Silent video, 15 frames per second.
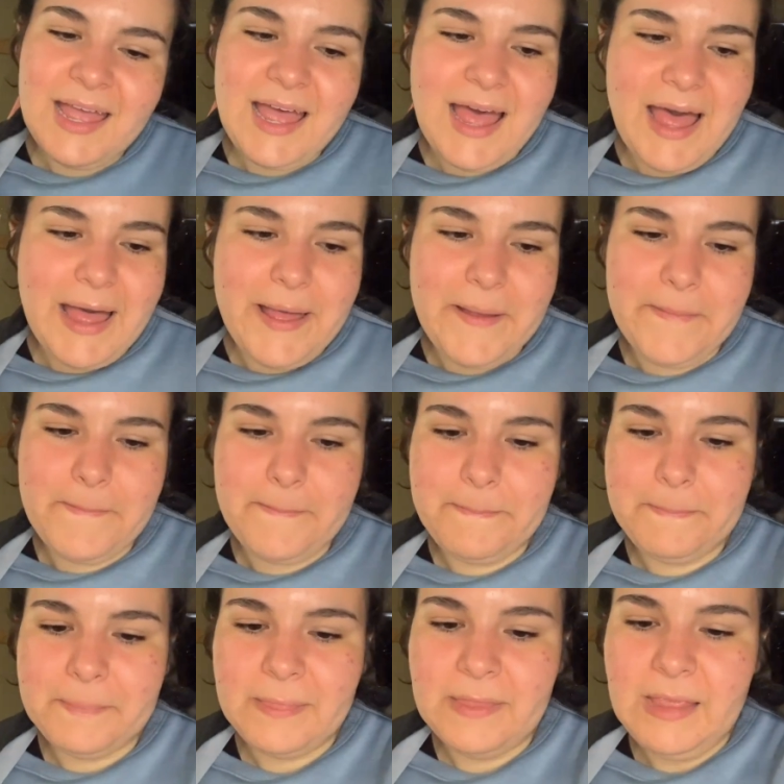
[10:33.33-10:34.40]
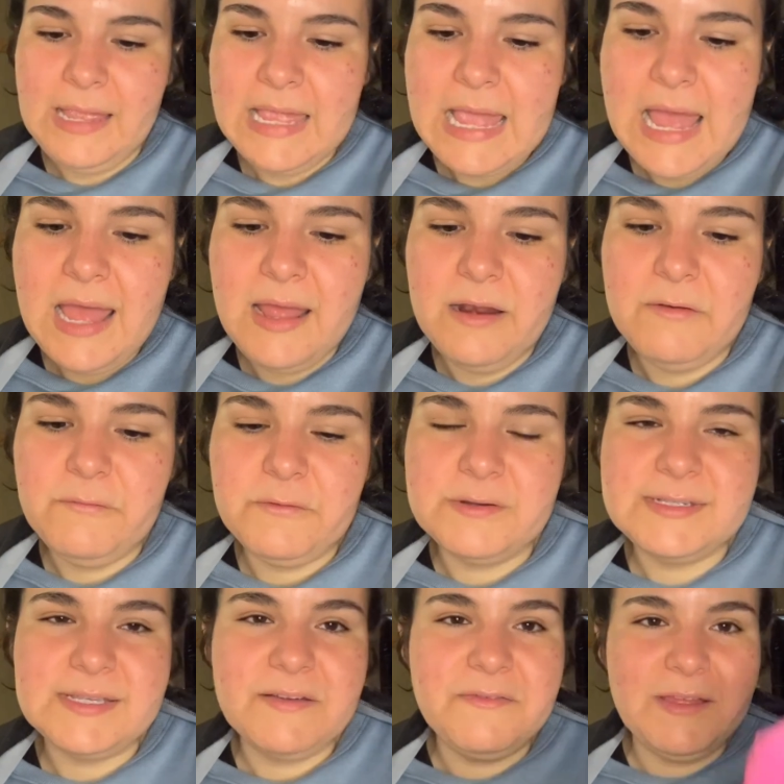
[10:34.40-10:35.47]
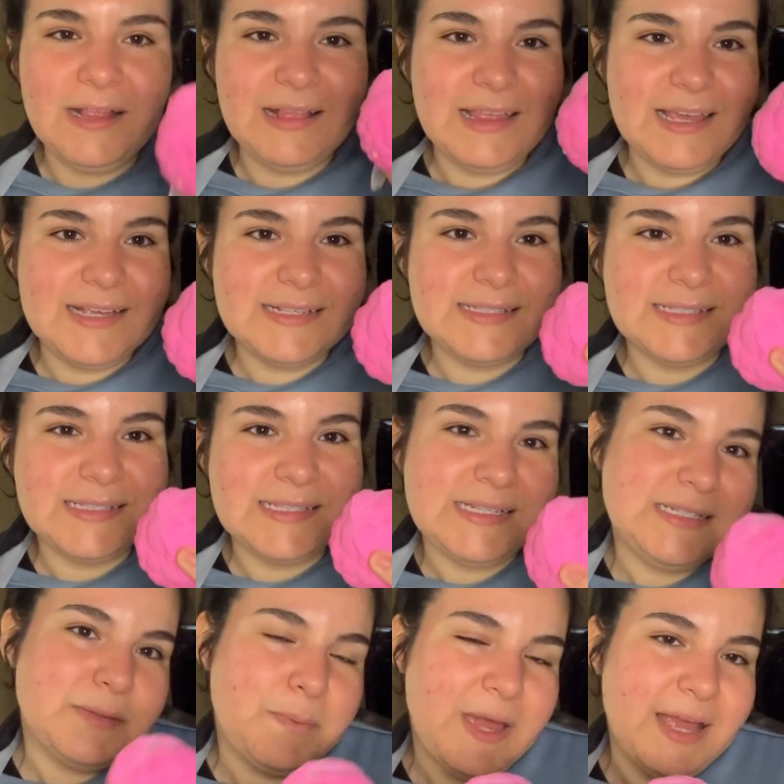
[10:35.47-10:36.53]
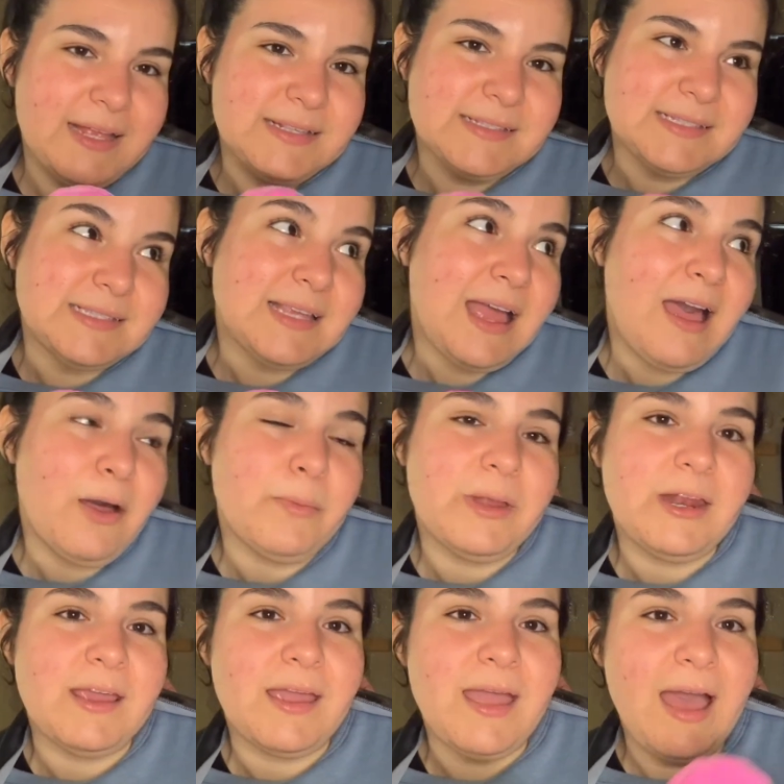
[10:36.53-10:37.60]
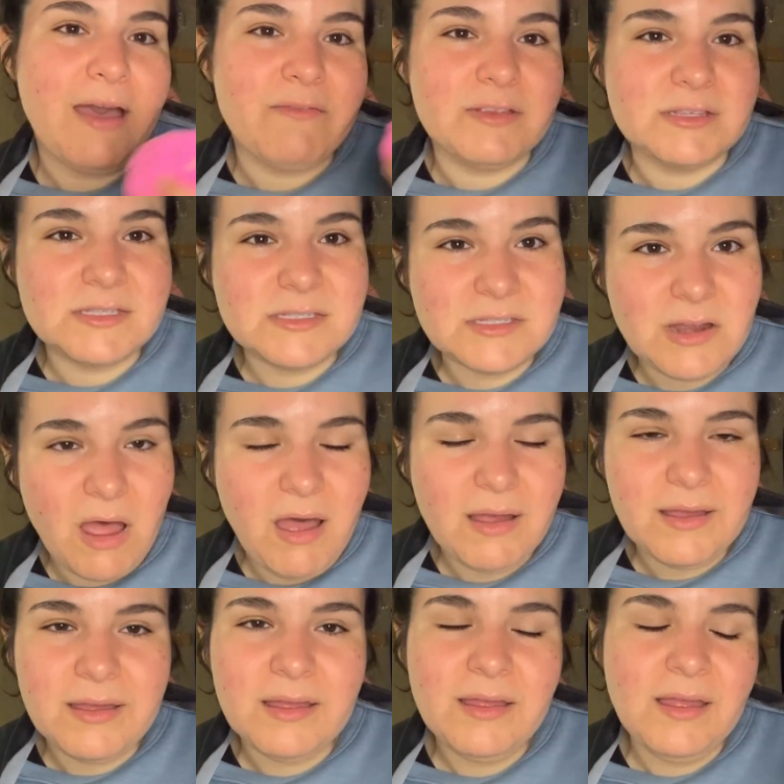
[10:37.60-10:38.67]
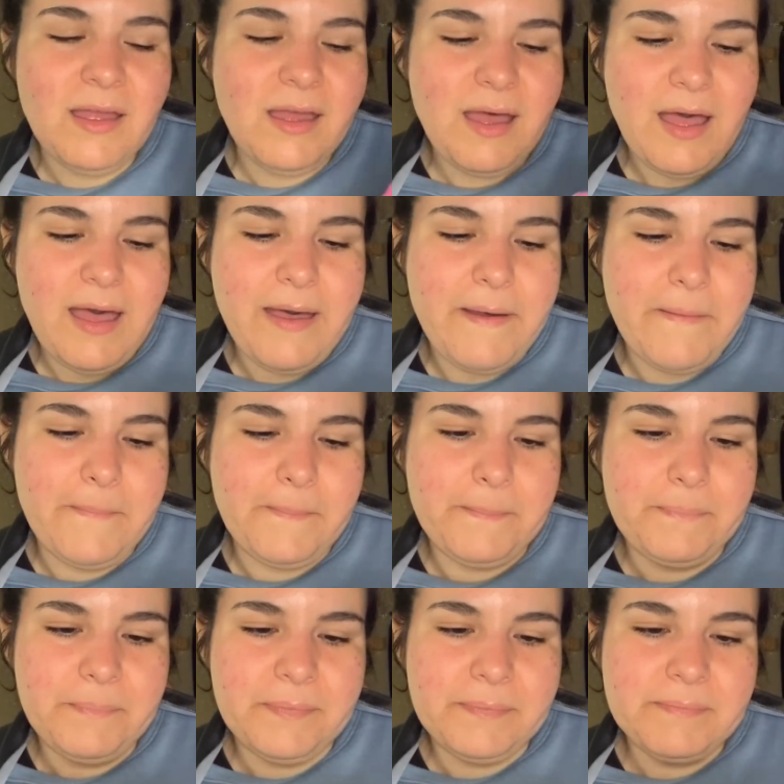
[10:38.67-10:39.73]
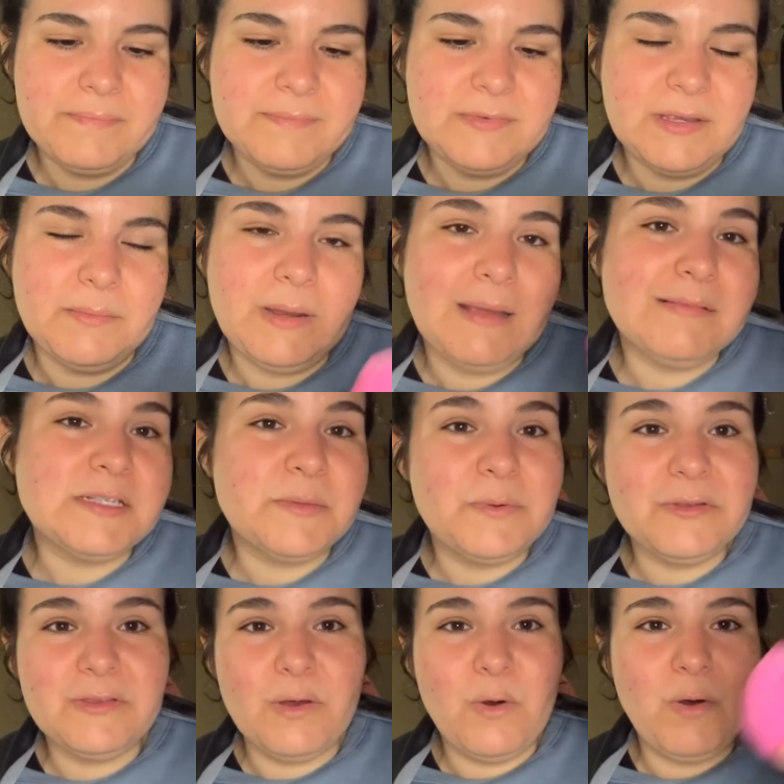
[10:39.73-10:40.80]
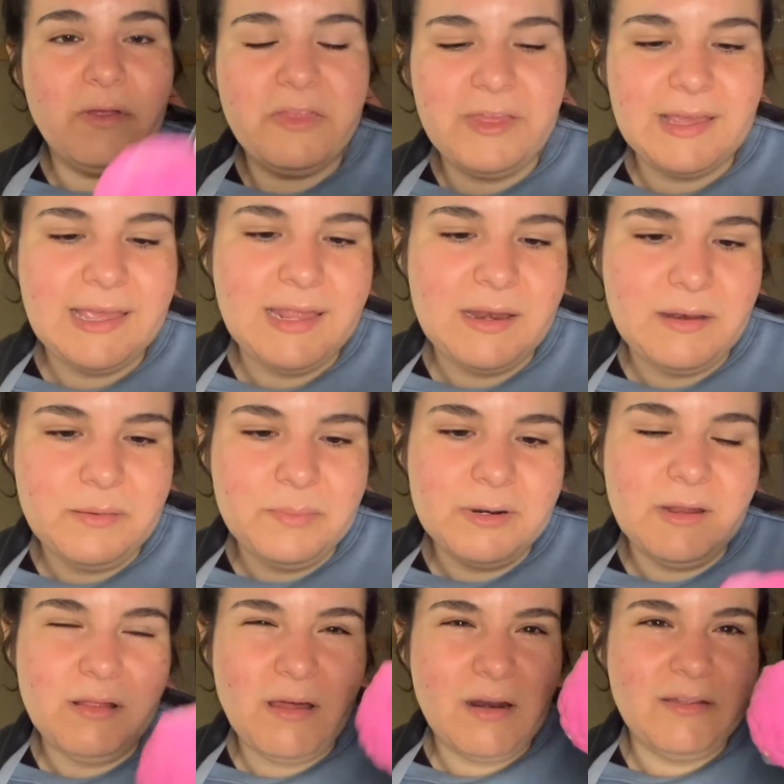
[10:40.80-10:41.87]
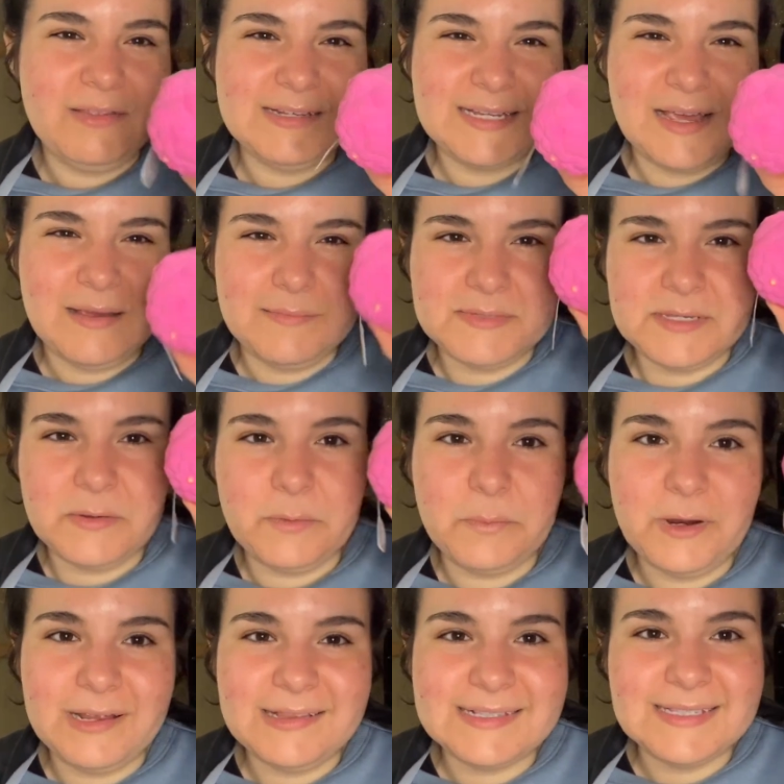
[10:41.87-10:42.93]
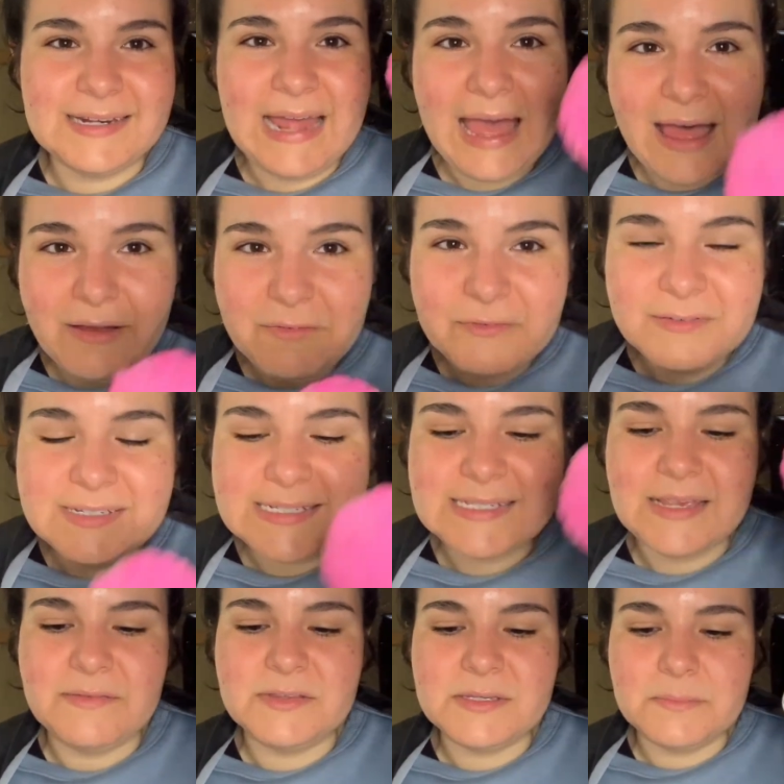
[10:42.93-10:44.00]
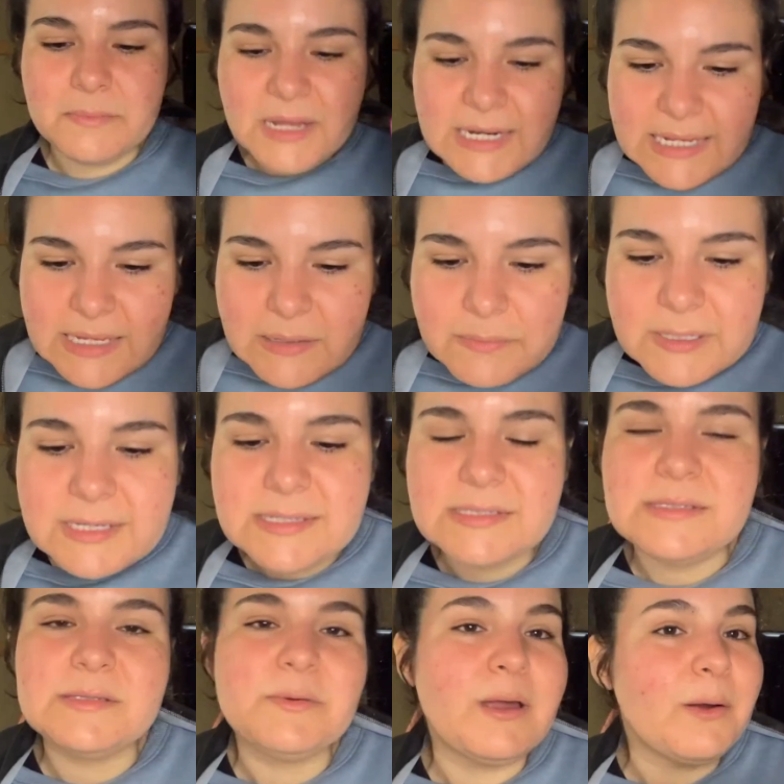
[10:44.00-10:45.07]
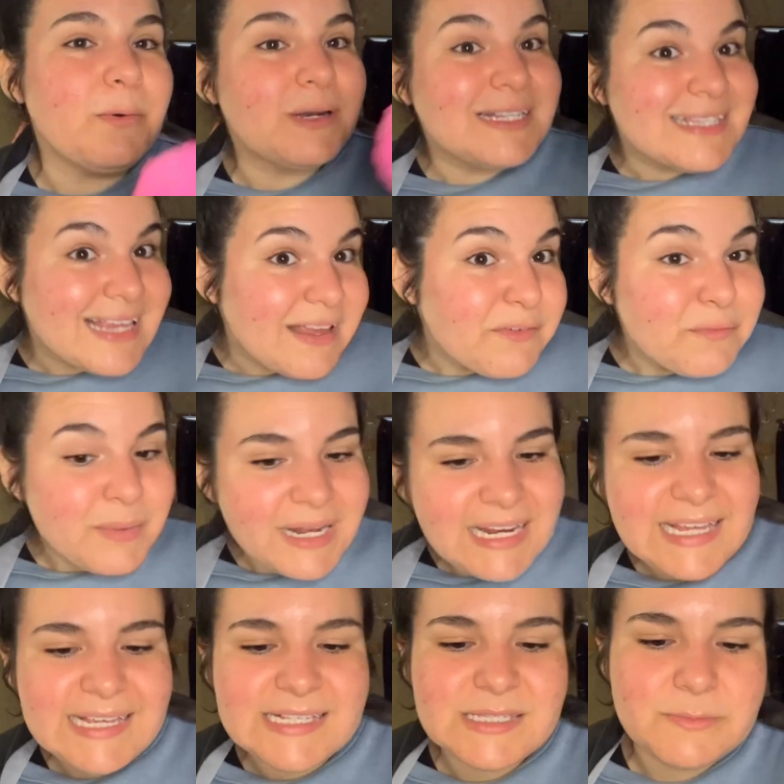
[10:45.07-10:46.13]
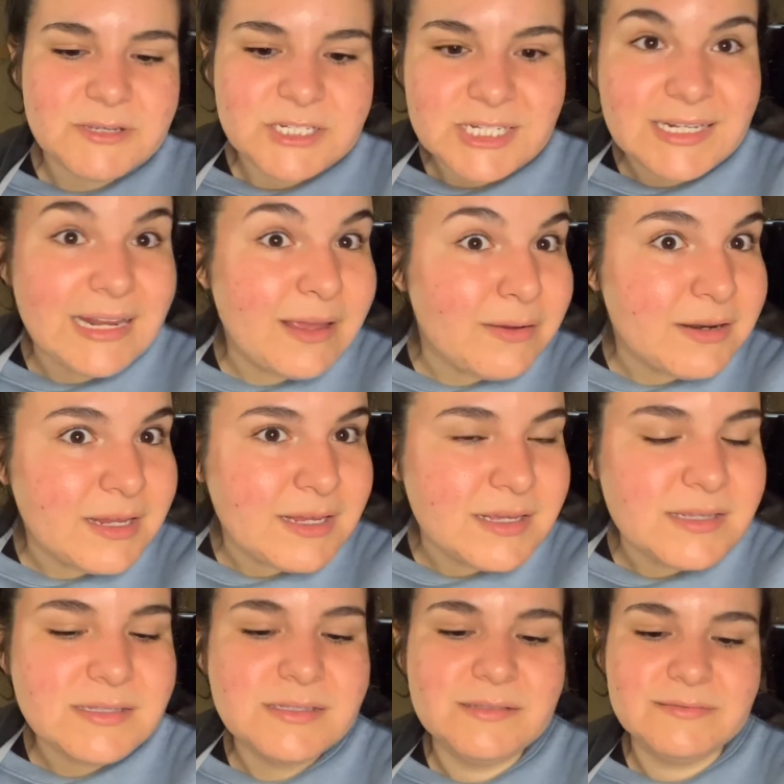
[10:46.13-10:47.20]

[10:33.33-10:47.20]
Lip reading: Again, for stuff like this, it depends how many I have in stock. Sometimes I'll put the whole thing in, but a lot of the times I will break this in half to save some money because we all want to save money, especially nowadays.